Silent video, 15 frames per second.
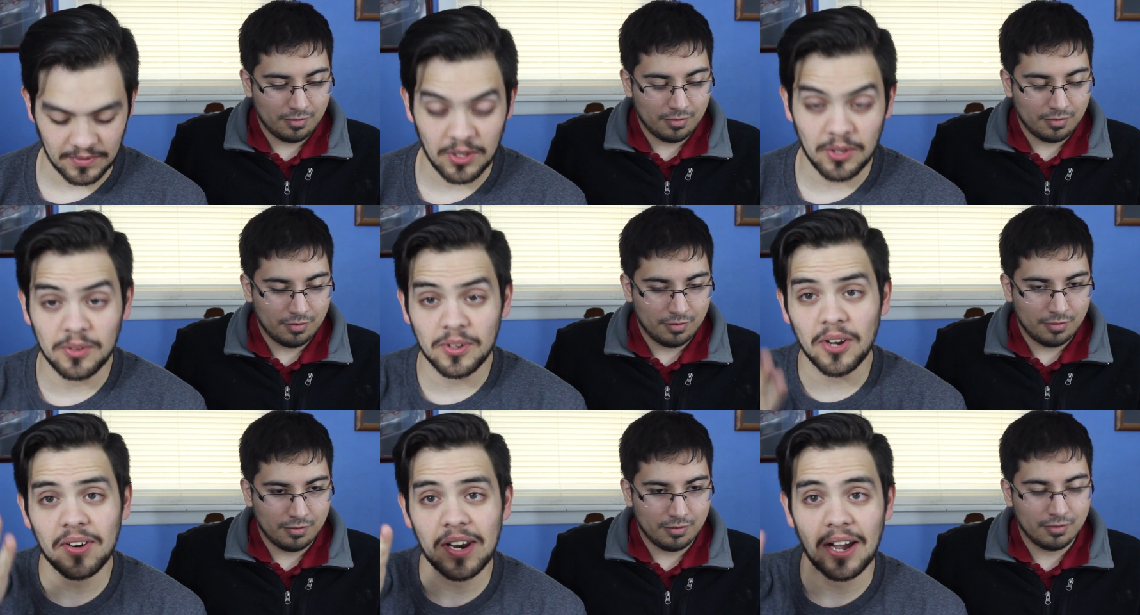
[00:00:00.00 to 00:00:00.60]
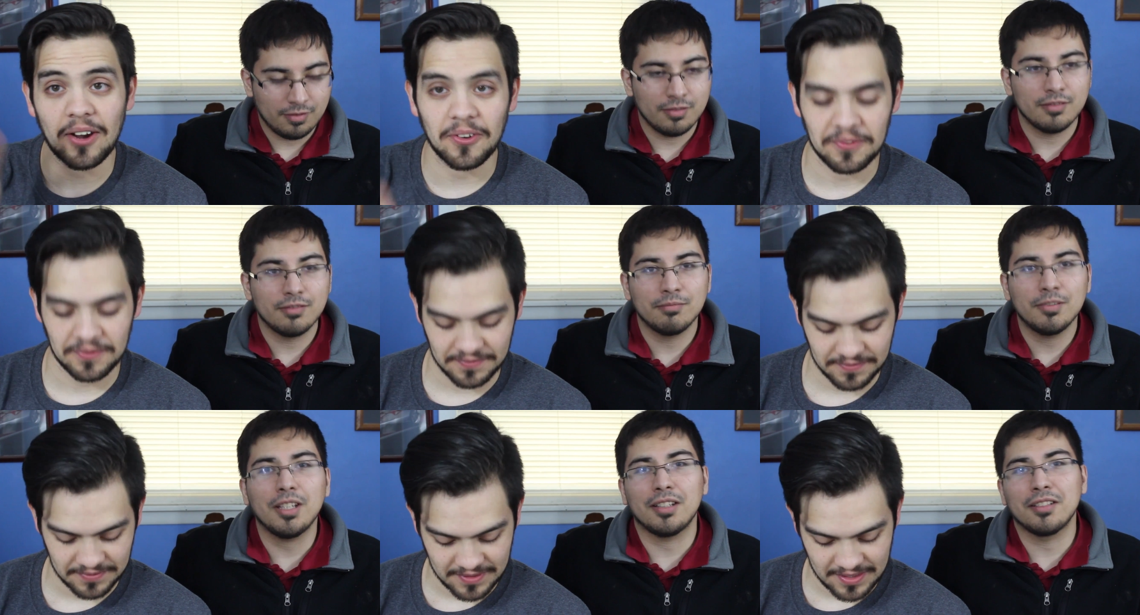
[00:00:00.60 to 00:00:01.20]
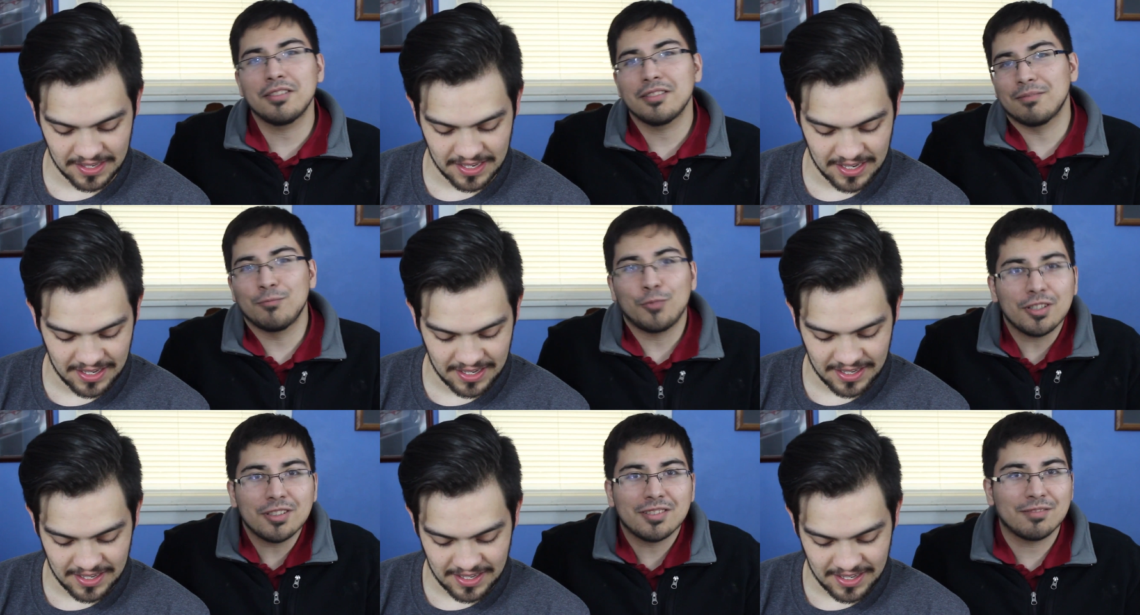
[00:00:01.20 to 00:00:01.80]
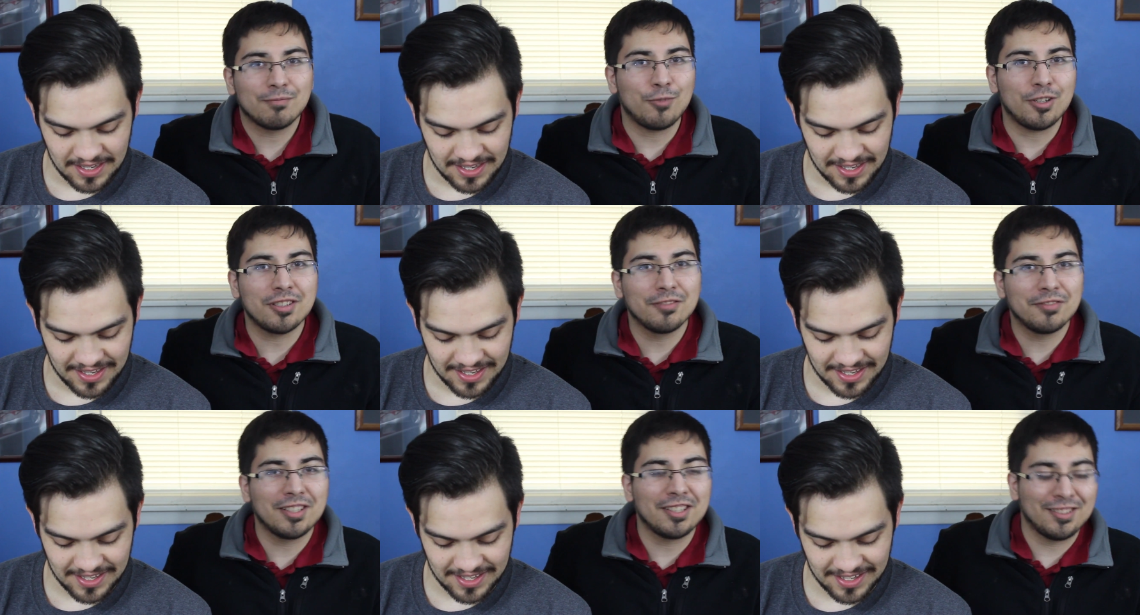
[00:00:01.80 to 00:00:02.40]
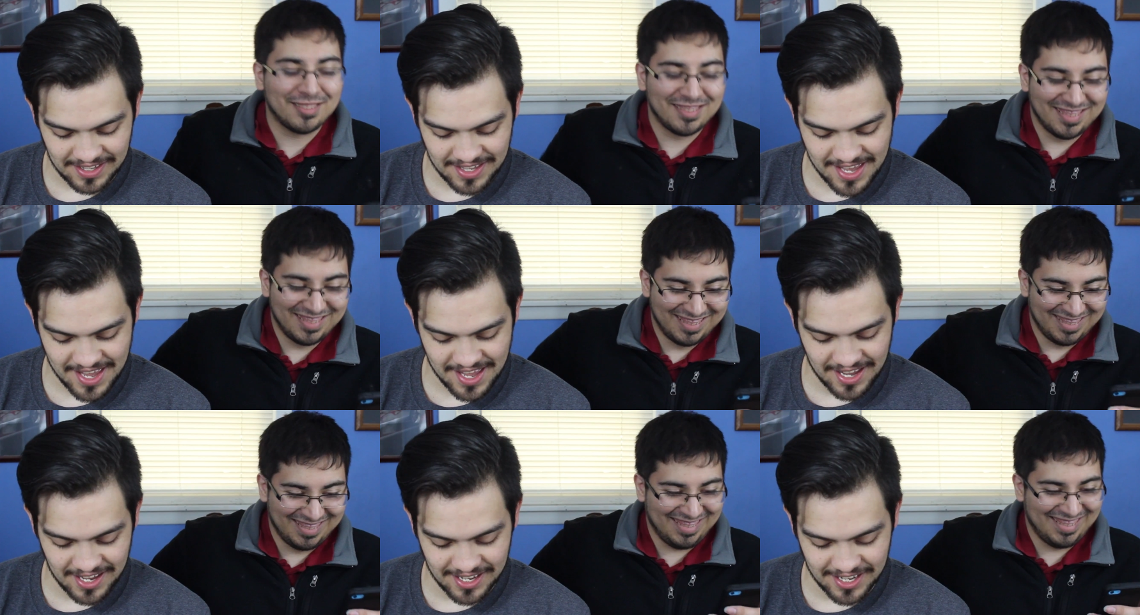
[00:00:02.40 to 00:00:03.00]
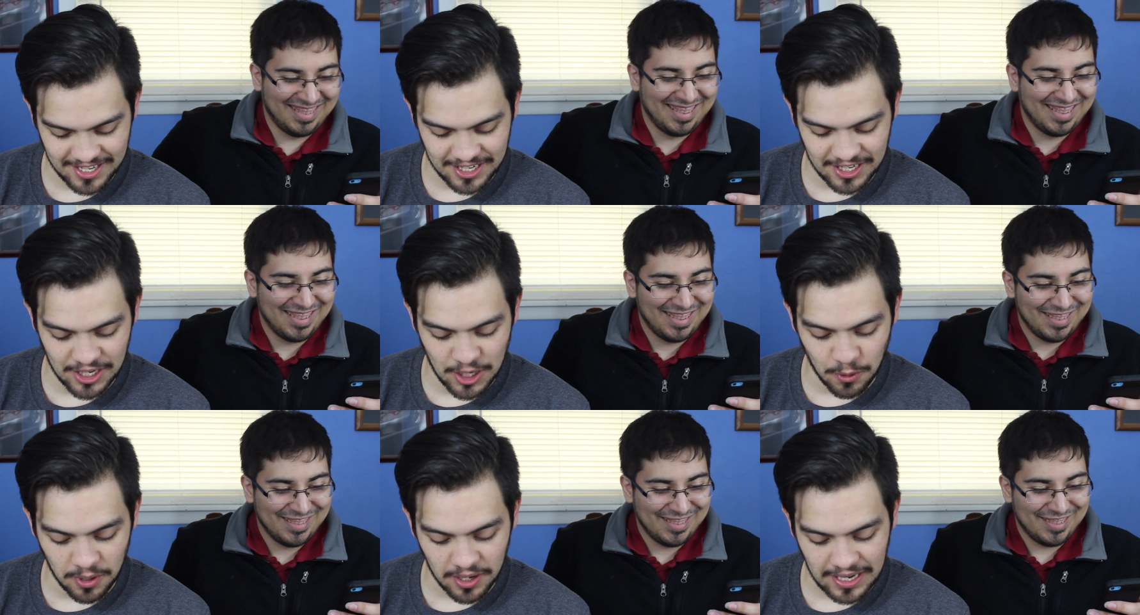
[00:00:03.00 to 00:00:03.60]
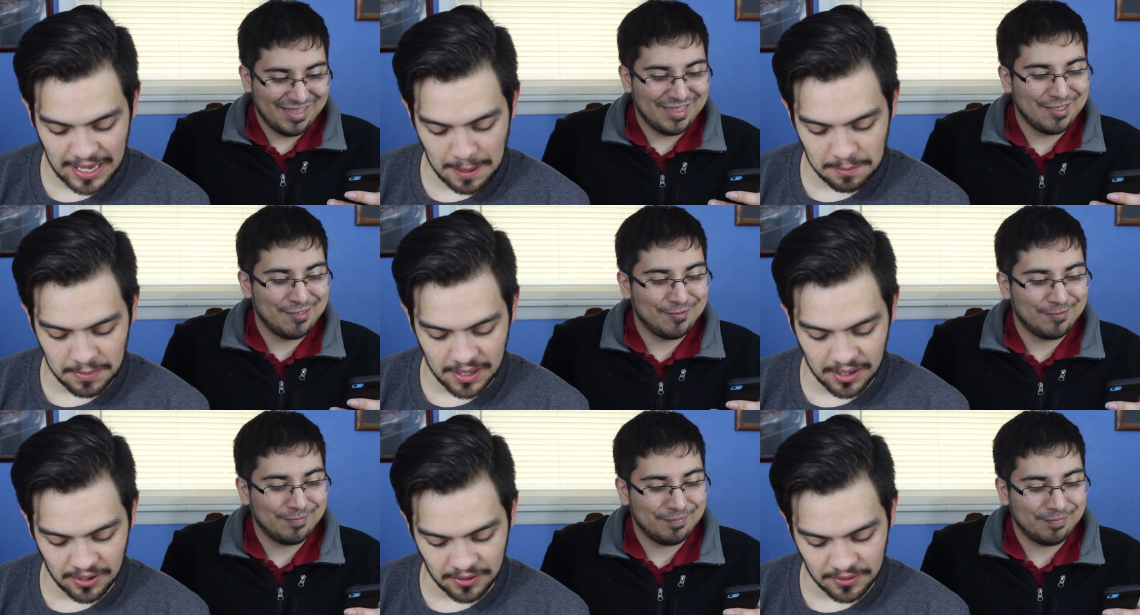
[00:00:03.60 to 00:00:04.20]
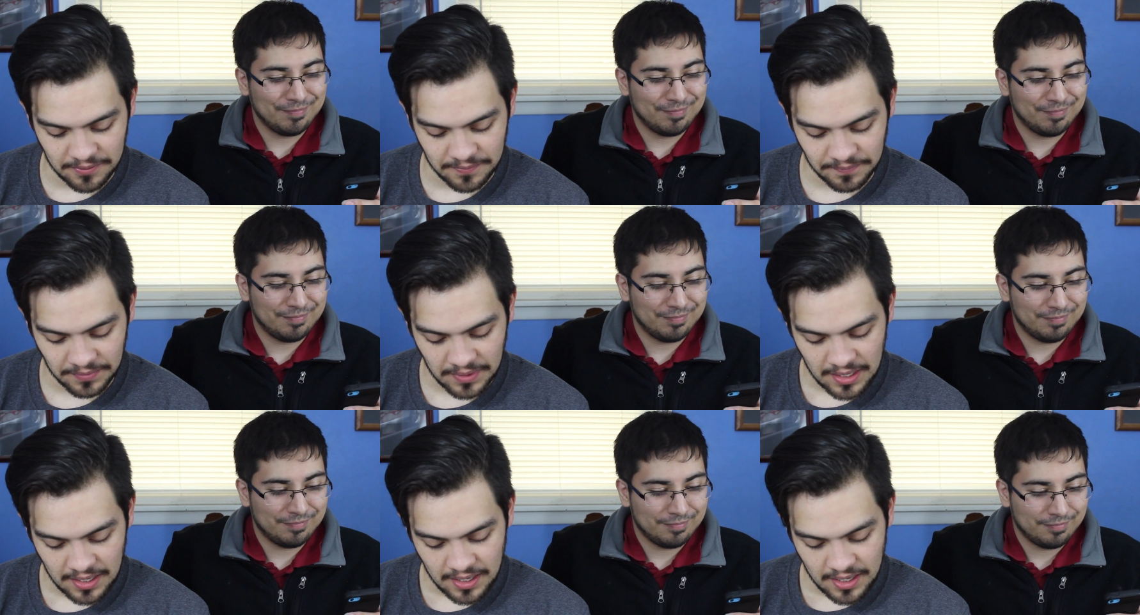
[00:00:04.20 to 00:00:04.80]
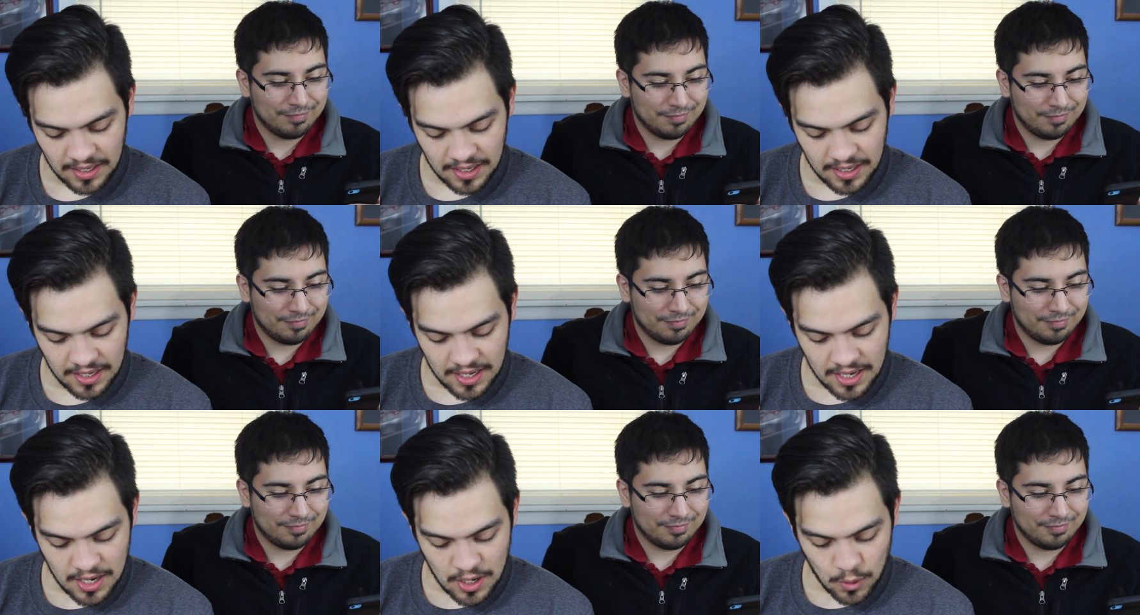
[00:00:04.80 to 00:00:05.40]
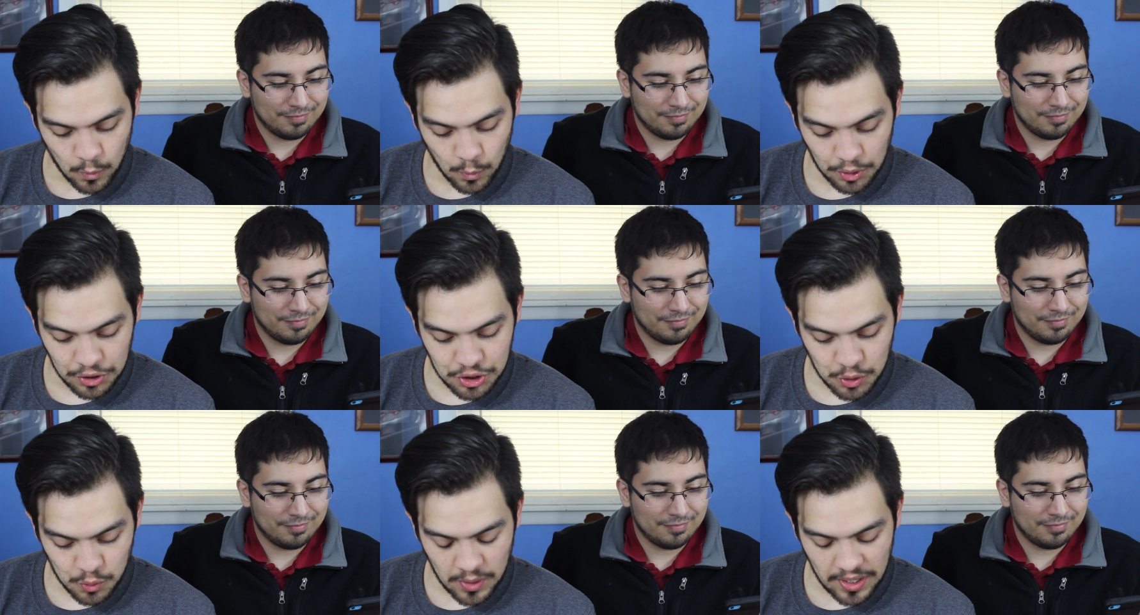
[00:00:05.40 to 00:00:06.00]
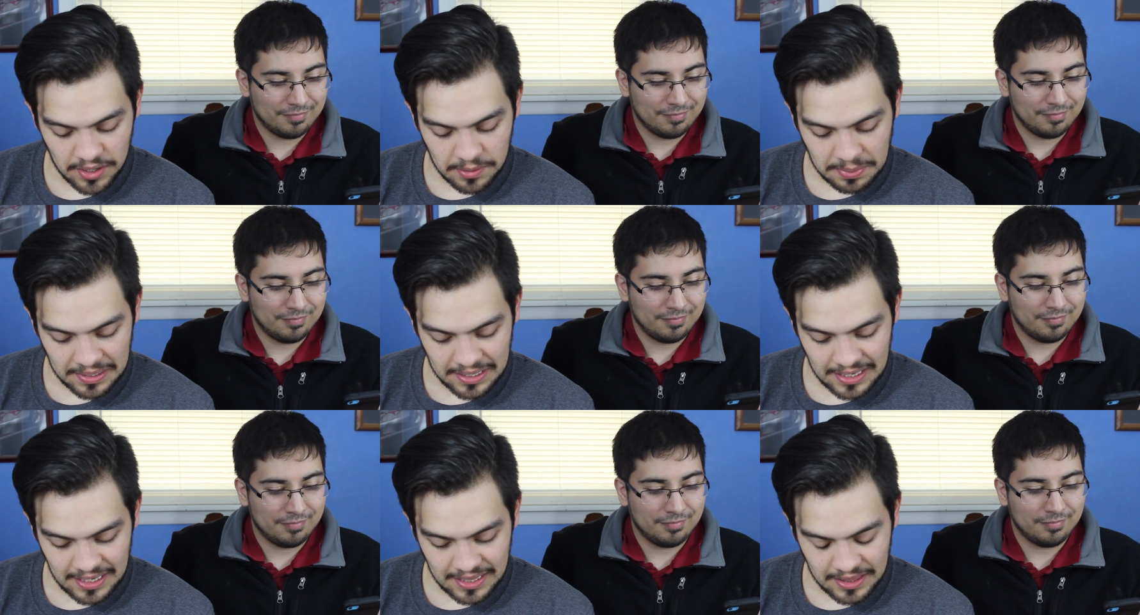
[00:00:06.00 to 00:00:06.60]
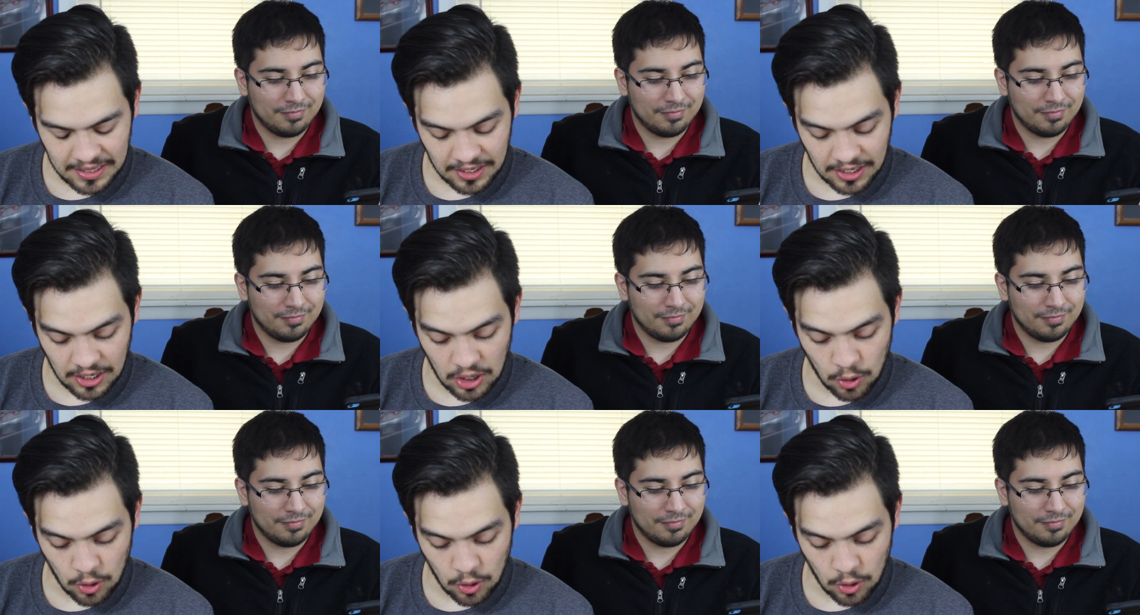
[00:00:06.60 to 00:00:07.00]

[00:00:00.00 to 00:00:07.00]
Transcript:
Speaker 1: You know now. Yeah,
Speaker 2: just watch the video.
Speaker 1: Yeah. Noah Campbell. Would you rather be in the